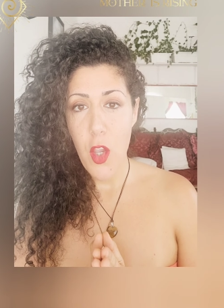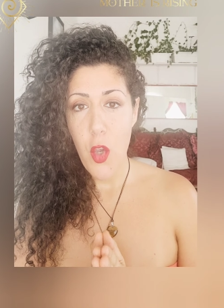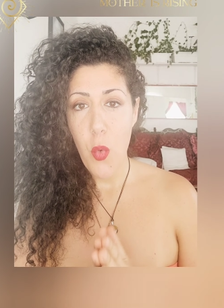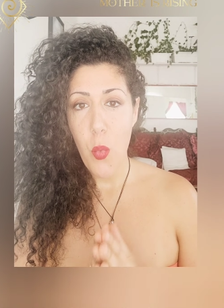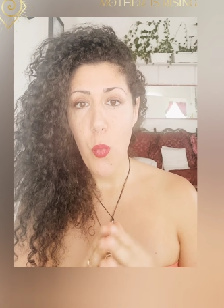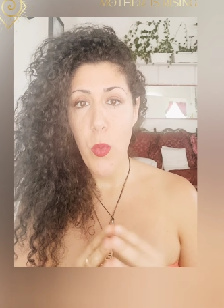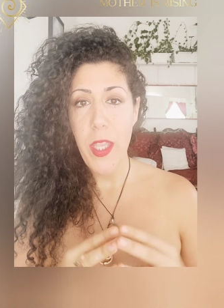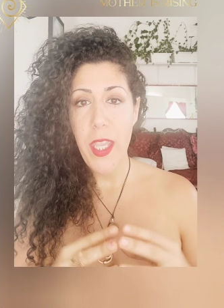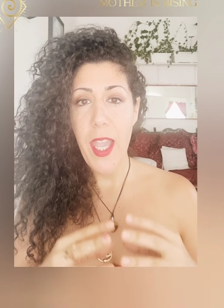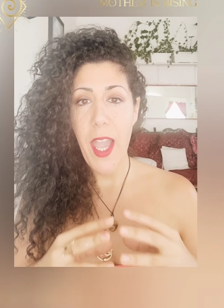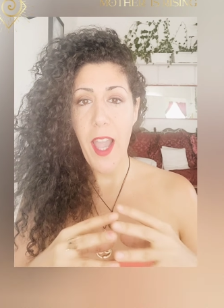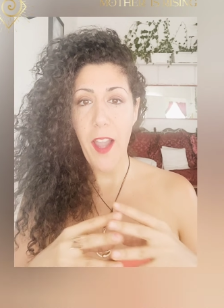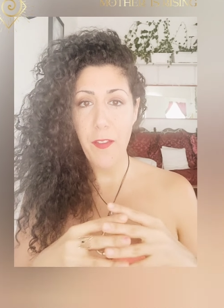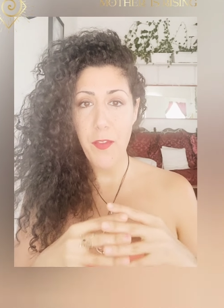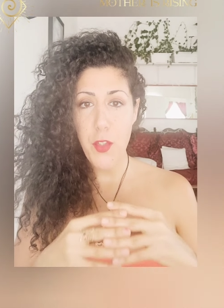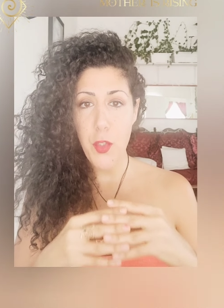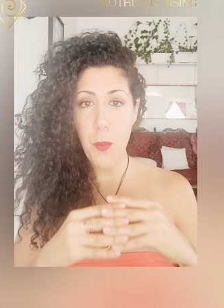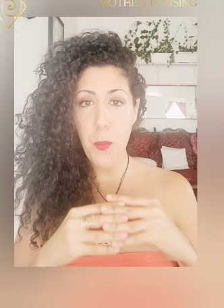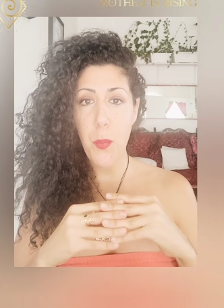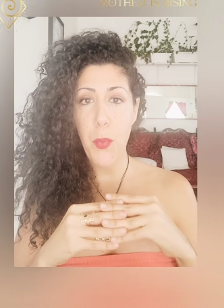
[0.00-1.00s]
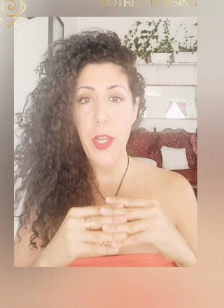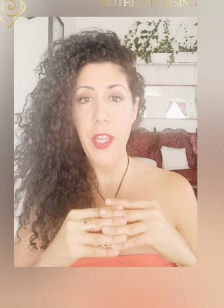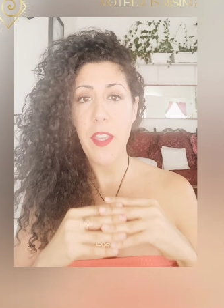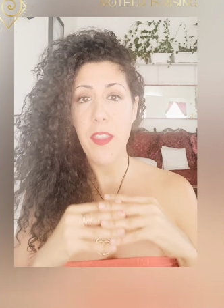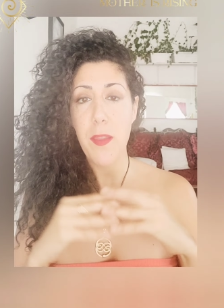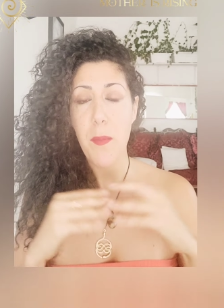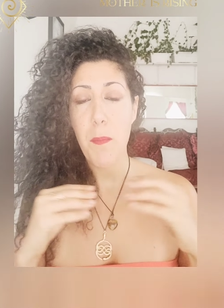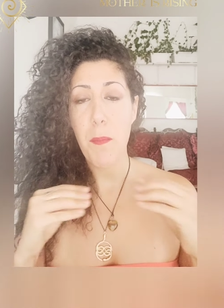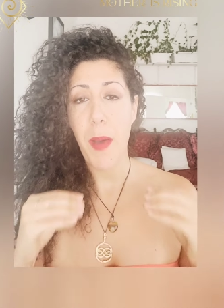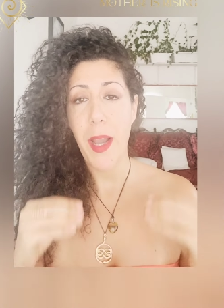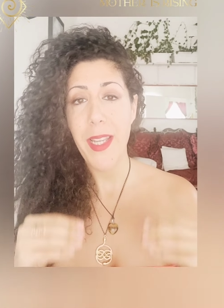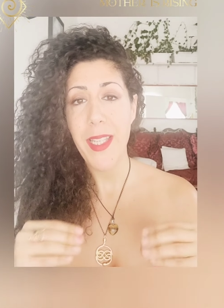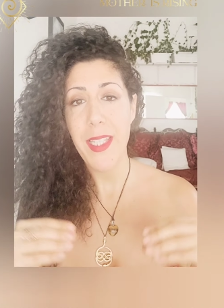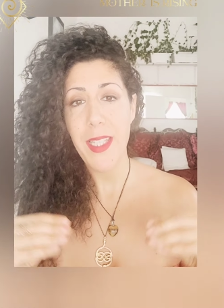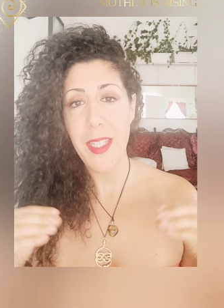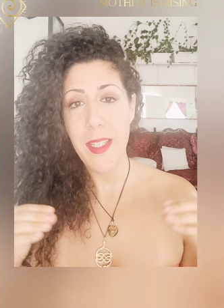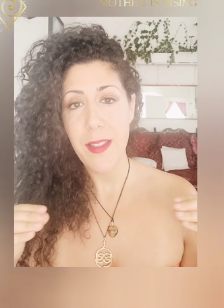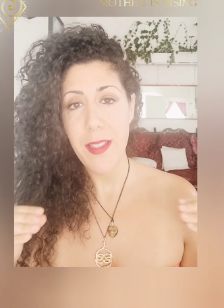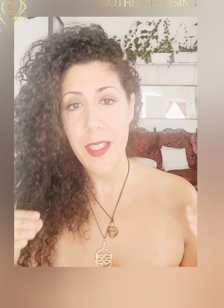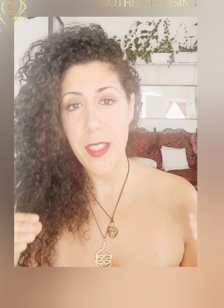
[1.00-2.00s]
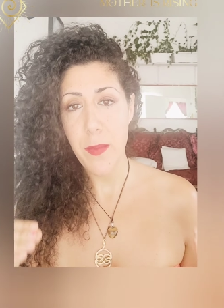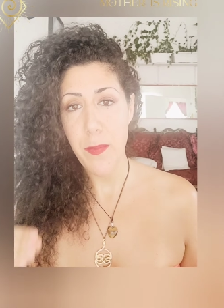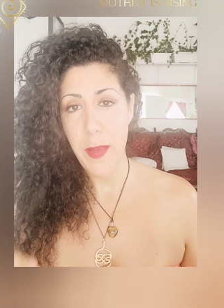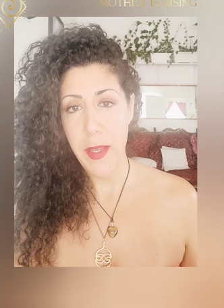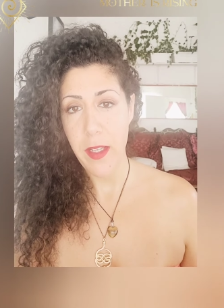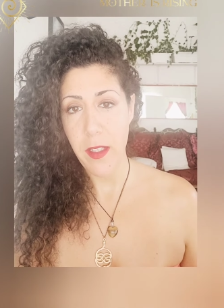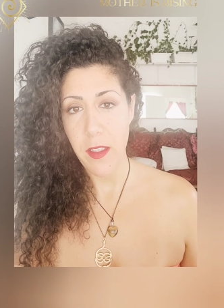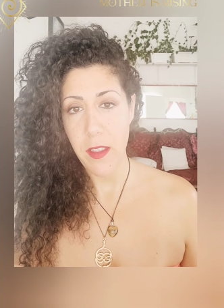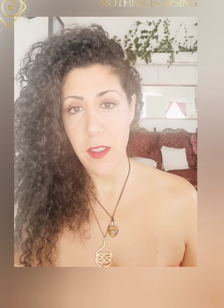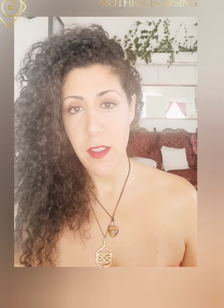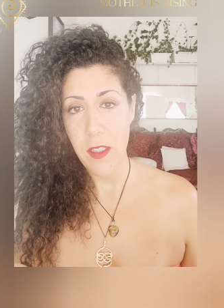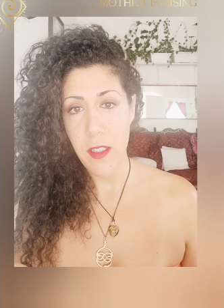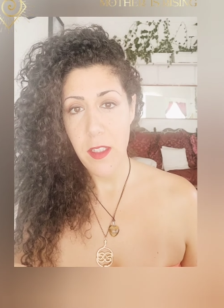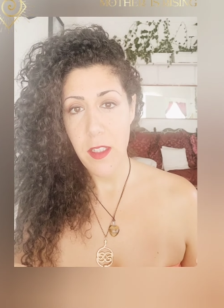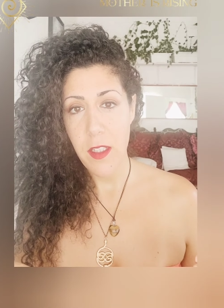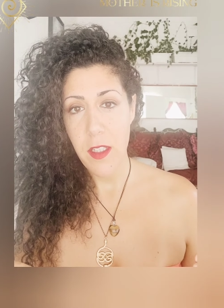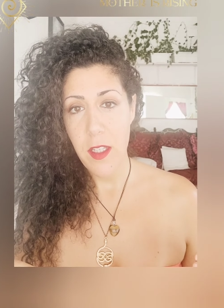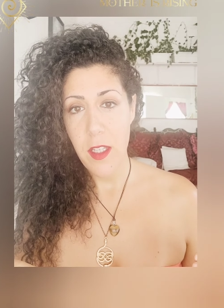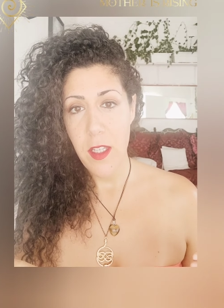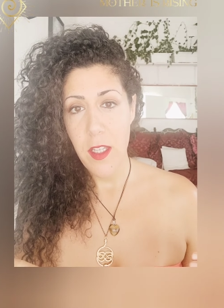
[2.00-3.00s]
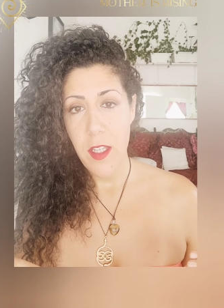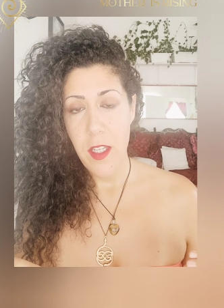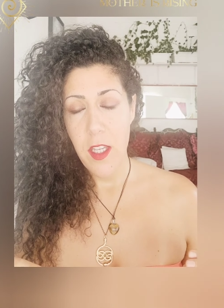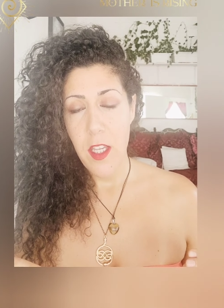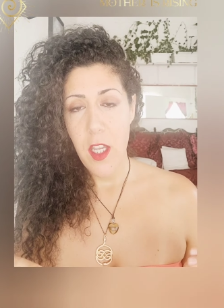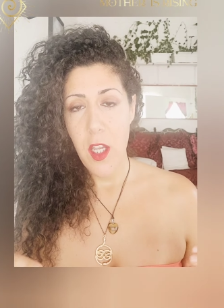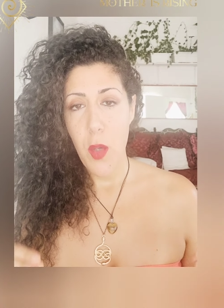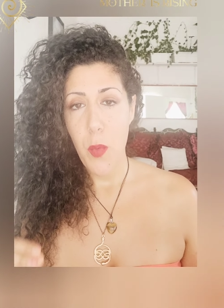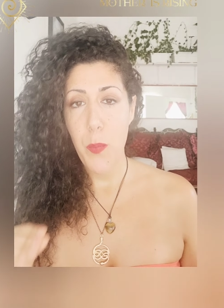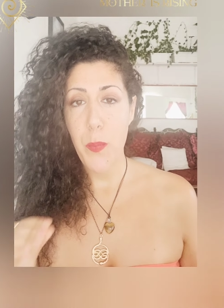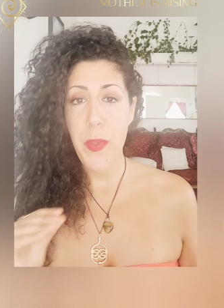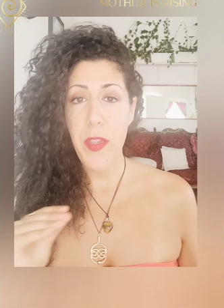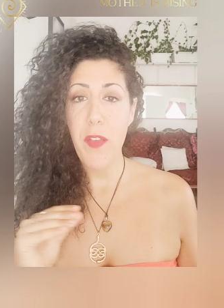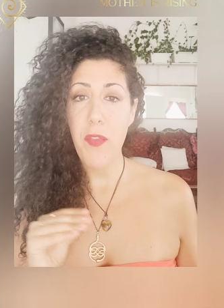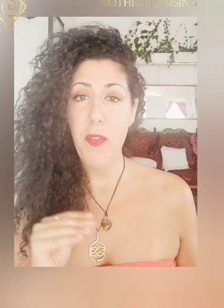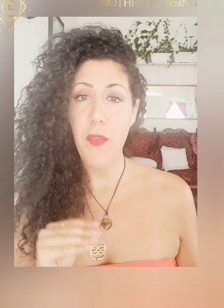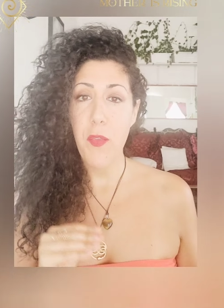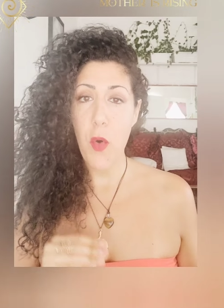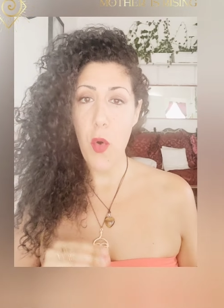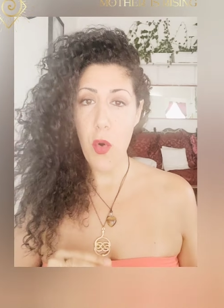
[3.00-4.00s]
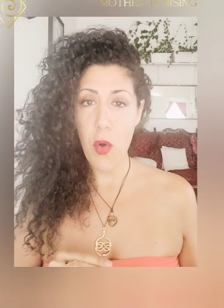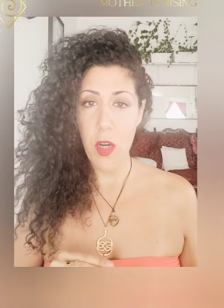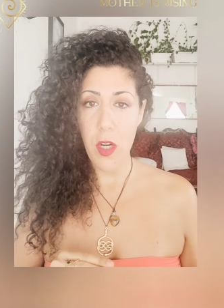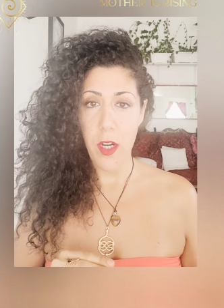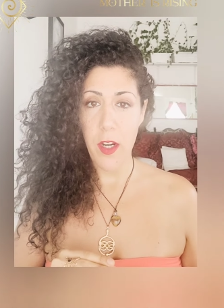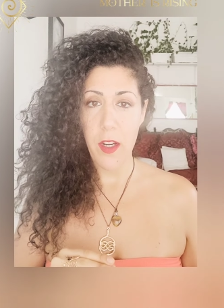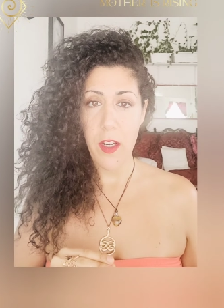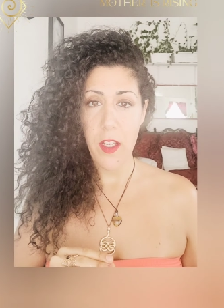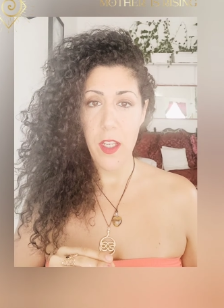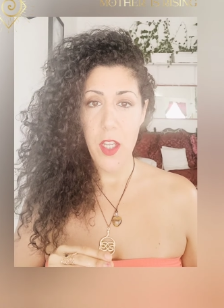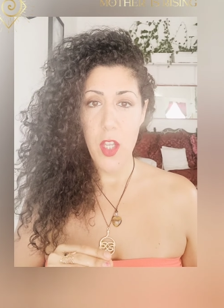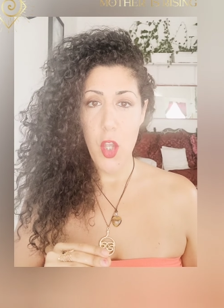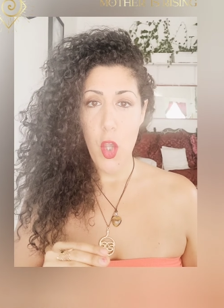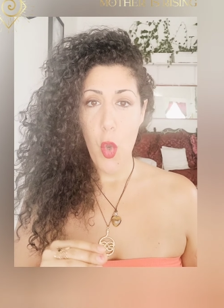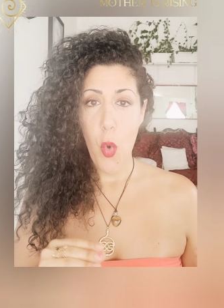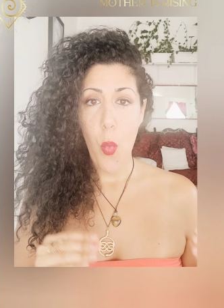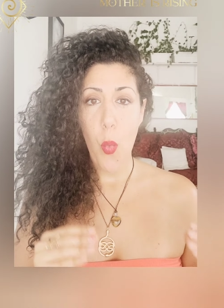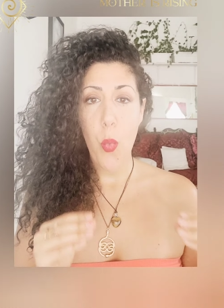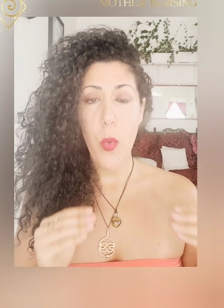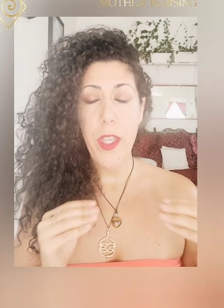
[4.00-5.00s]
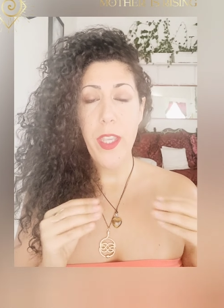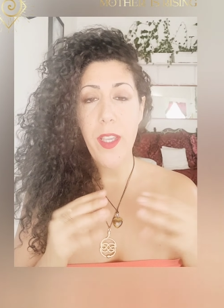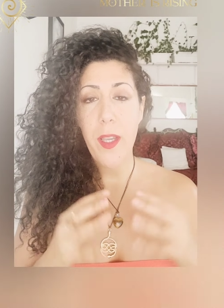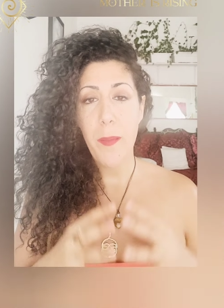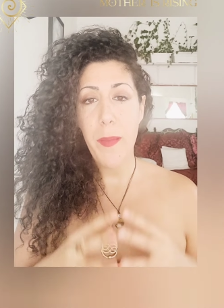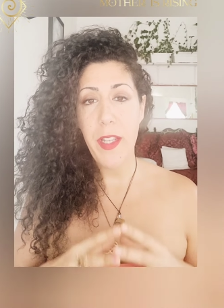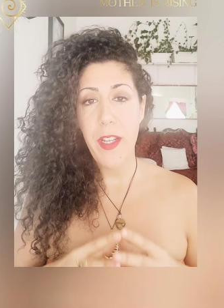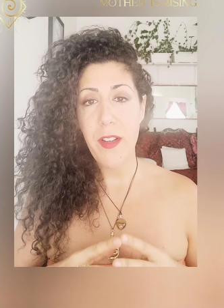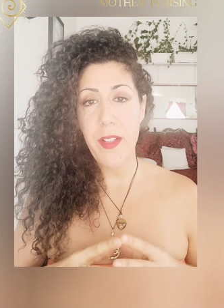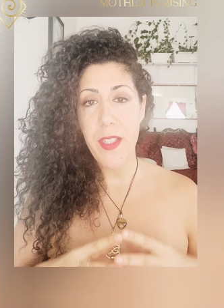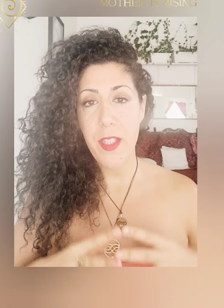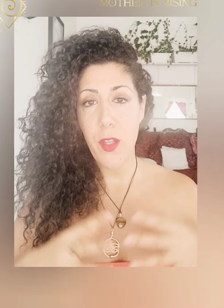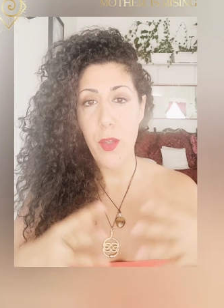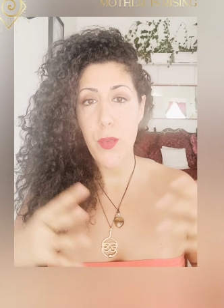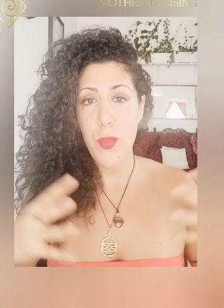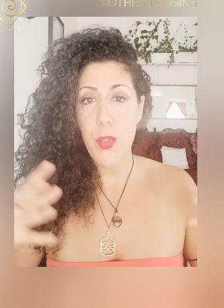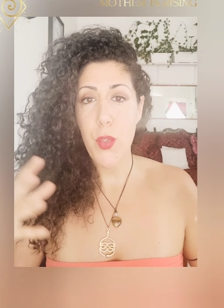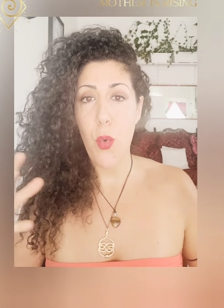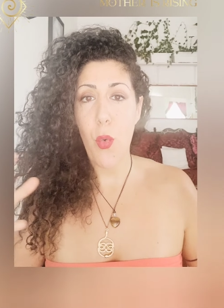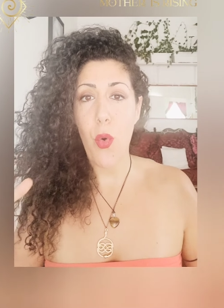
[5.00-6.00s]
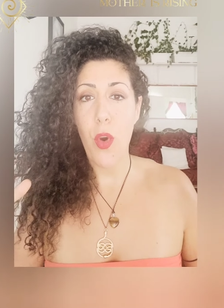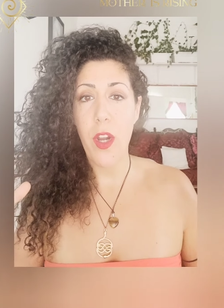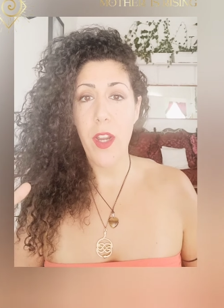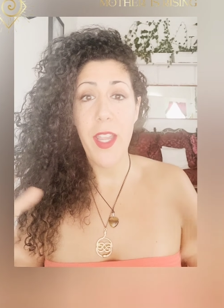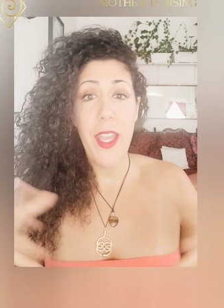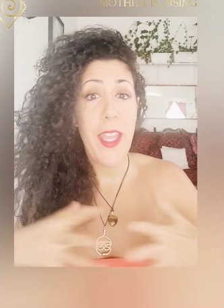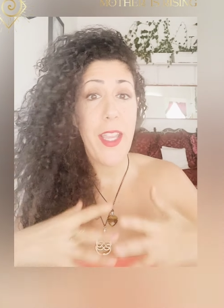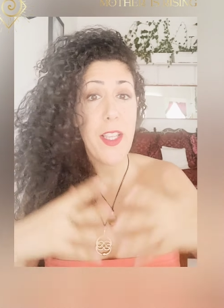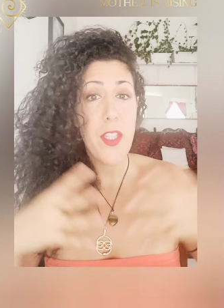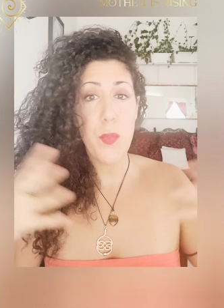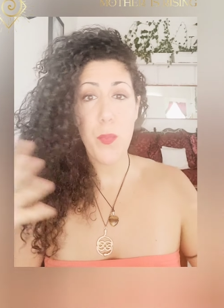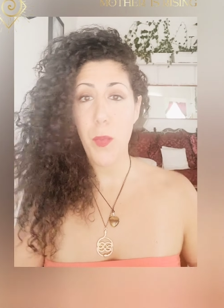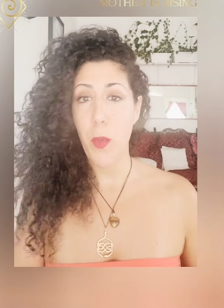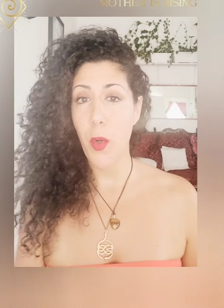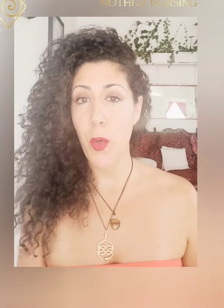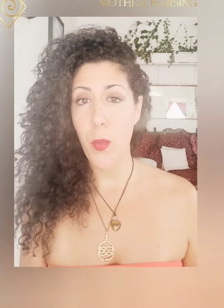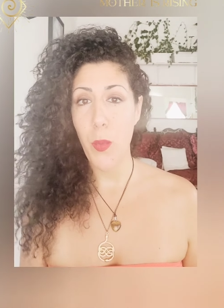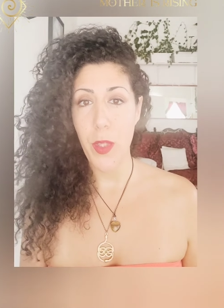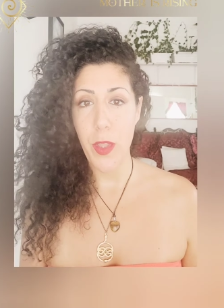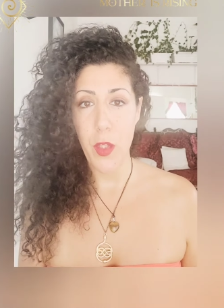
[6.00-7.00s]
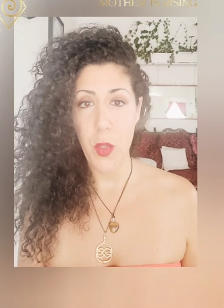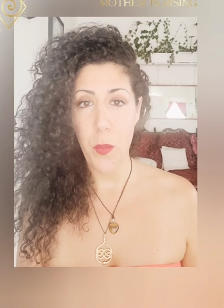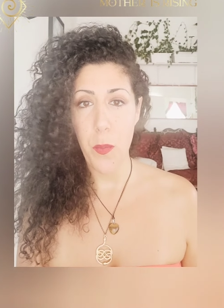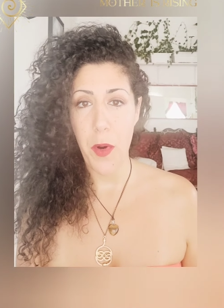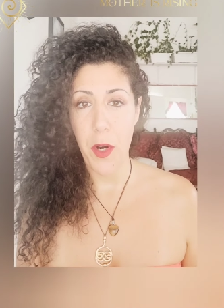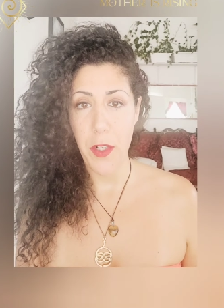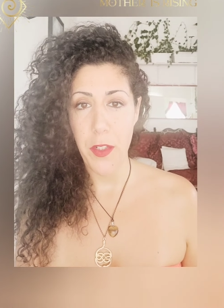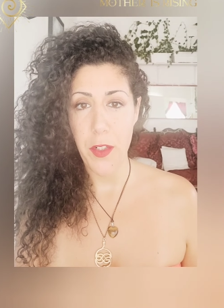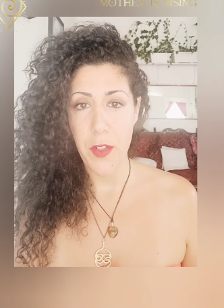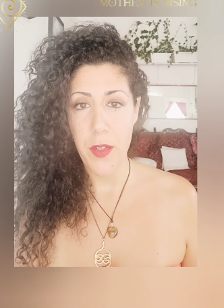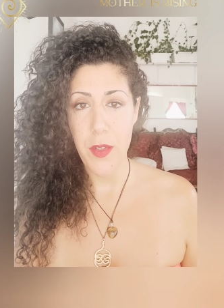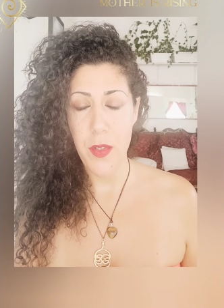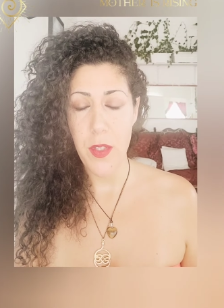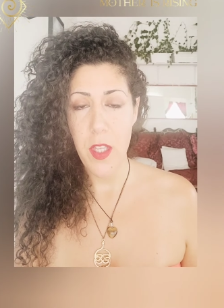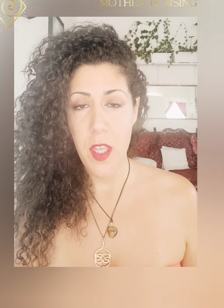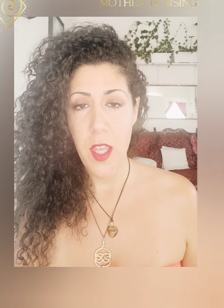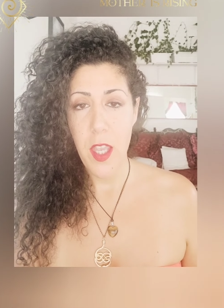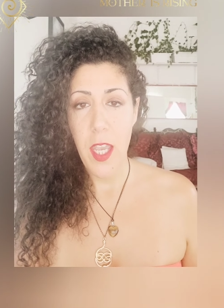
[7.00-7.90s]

We have to break the binding spell before we commit ourselves or explore with new partners.